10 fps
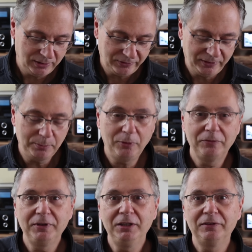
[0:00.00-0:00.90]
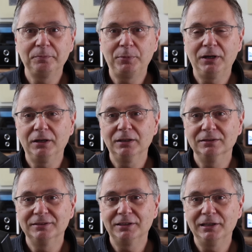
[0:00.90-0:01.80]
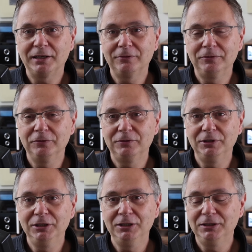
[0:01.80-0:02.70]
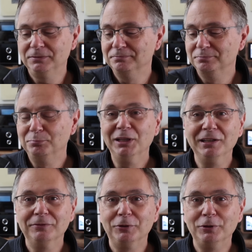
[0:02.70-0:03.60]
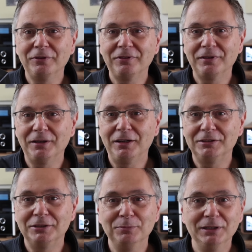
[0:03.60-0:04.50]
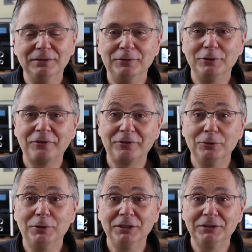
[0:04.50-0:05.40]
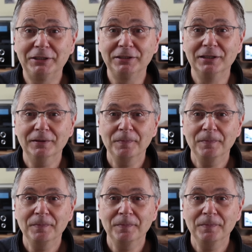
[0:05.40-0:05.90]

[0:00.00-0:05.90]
Some of these, they're like 50 millivolts, 100 millivolts, 200.